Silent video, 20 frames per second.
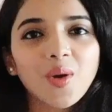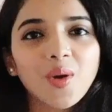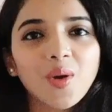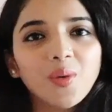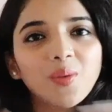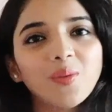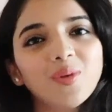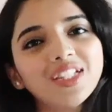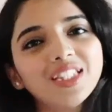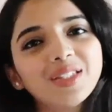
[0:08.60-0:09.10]

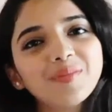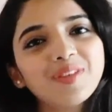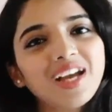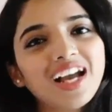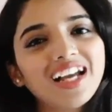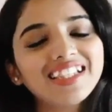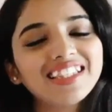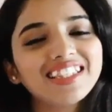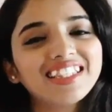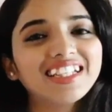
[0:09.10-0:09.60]
What's up
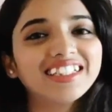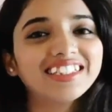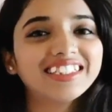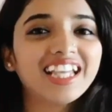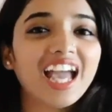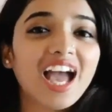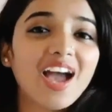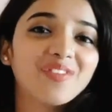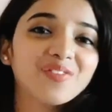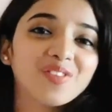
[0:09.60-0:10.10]
guys, it's
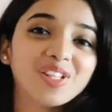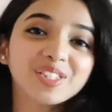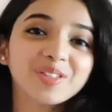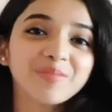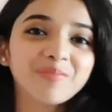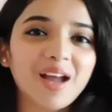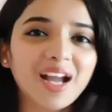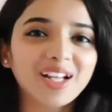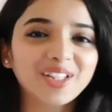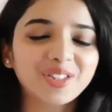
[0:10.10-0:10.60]
Aditi and
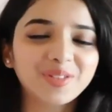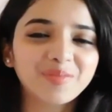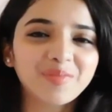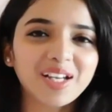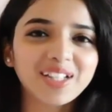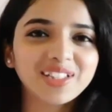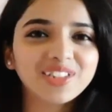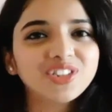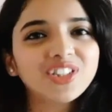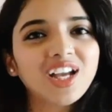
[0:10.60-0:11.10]
welcome back to
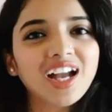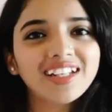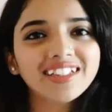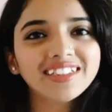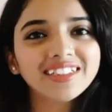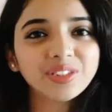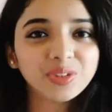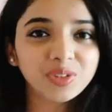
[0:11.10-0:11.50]
my channel.